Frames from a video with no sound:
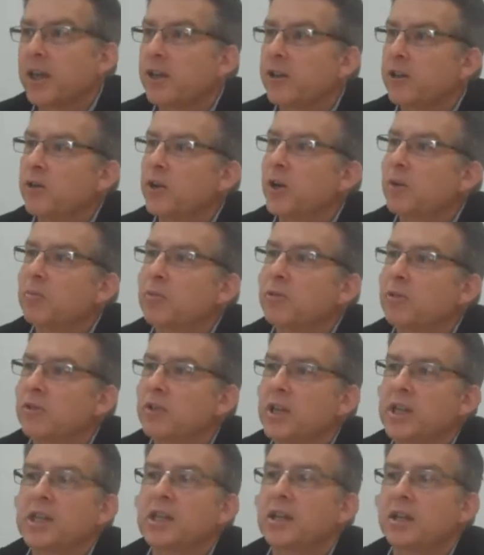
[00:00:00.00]
And they're able to
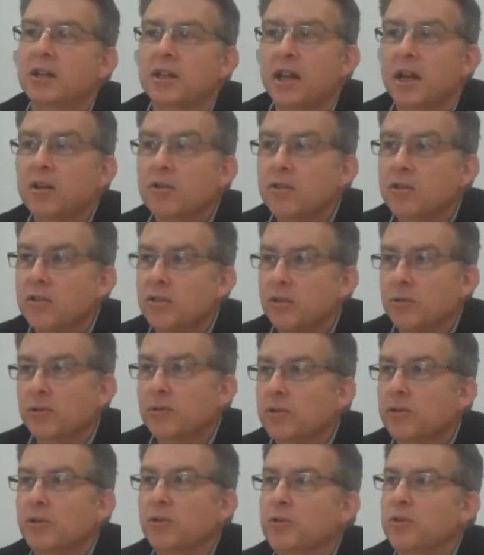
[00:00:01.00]
take cloud
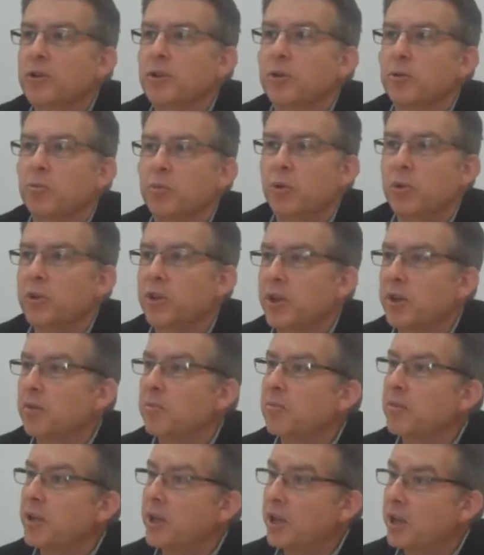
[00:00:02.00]
solutions, put
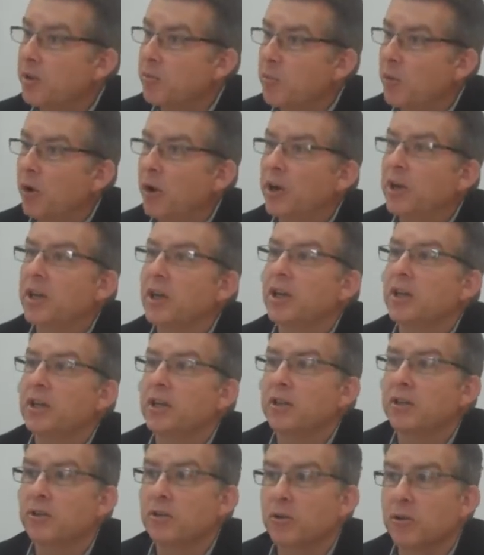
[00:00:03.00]
them in market
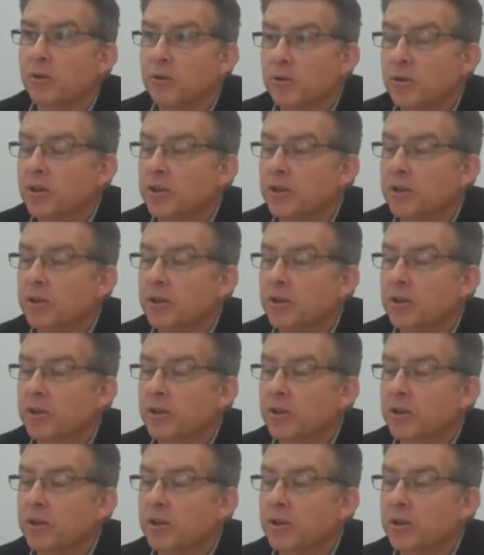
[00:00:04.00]
in their own